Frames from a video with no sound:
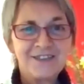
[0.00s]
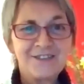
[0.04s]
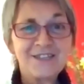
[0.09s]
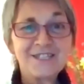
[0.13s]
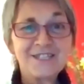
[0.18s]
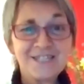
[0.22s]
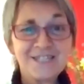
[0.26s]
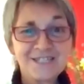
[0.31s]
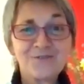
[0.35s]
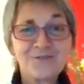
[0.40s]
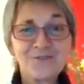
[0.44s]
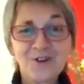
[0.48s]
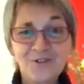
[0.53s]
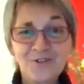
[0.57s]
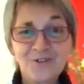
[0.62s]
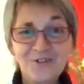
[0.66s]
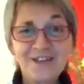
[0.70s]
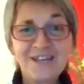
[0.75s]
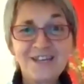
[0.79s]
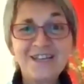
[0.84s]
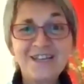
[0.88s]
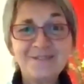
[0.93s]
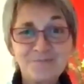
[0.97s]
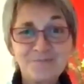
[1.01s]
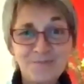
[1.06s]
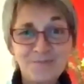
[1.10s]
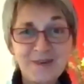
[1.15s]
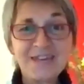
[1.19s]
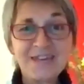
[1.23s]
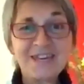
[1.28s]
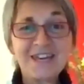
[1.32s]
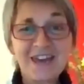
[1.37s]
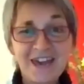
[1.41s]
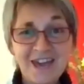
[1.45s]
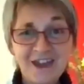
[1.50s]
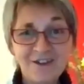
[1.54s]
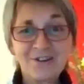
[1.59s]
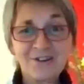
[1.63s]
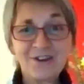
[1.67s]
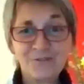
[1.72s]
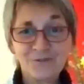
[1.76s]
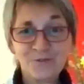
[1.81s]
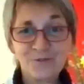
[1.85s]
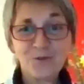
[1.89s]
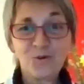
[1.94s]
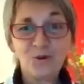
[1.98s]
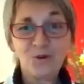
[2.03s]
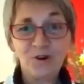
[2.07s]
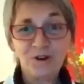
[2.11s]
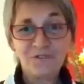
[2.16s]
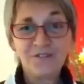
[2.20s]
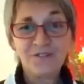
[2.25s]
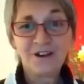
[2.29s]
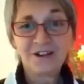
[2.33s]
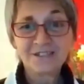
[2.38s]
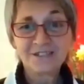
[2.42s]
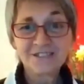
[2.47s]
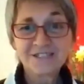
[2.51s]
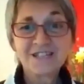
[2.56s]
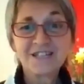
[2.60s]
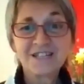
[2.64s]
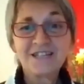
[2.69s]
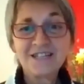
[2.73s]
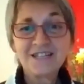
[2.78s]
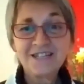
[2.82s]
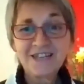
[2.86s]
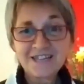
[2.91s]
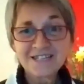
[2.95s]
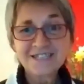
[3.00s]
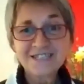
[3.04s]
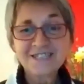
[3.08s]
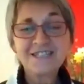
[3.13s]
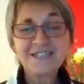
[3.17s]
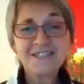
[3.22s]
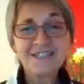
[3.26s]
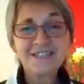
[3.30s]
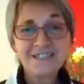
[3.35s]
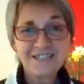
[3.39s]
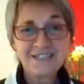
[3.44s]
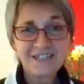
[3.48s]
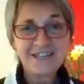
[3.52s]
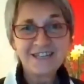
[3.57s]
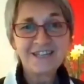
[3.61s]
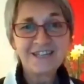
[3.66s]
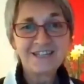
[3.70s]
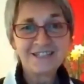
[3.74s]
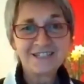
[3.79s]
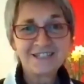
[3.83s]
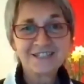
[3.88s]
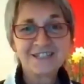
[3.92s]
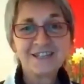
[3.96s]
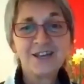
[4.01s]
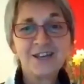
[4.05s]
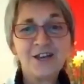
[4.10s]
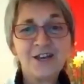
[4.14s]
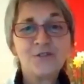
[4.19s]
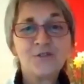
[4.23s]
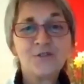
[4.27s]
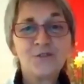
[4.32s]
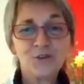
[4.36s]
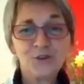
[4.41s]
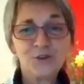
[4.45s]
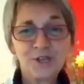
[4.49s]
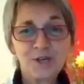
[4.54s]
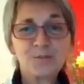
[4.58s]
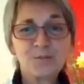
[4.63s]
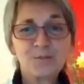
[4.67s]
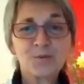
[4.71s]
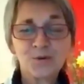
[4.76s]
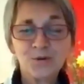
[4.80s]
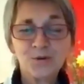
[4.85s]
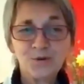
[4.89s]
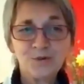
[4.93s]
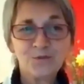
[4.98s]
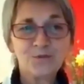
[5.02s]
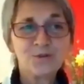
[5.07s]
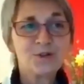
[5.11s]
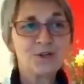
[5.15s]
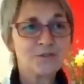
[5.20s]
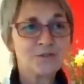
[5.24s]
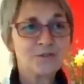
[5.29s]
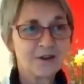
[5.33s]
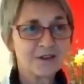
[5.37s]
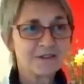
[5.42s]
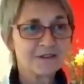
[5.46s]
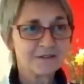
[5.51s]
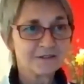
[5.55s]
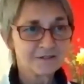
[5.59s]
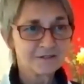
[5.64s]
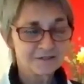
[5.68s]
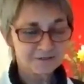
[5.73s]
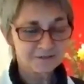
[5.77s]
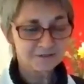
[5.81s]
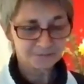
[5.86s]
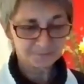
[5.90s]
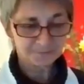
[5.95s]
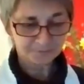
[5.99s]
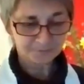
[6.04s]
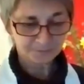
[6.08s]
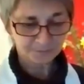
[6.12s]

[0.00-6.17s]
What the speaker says: this is a very big area for all of us, to lessen the need for the approval of others.